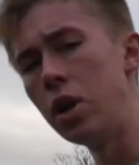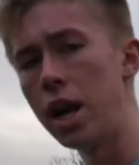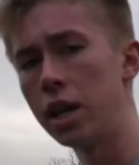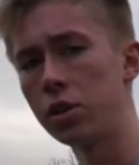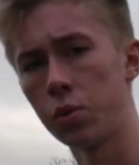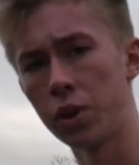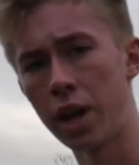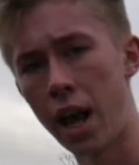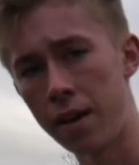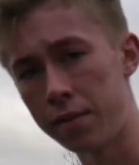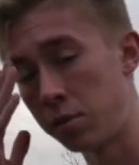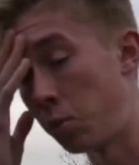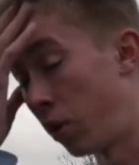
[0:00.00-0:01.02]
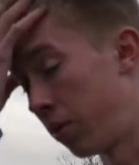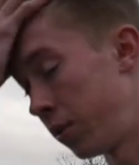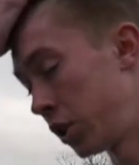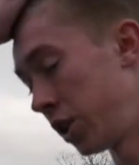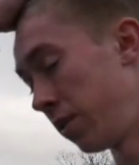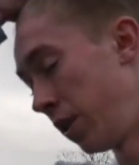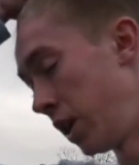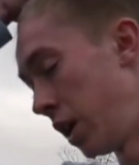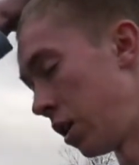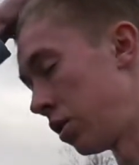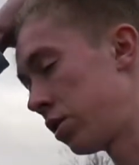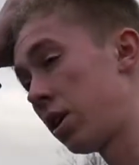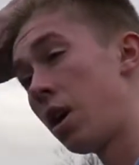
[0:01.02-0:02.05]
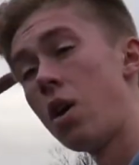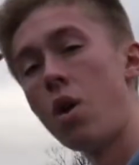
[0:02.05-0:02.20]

days we're gonna have some more fishing videos.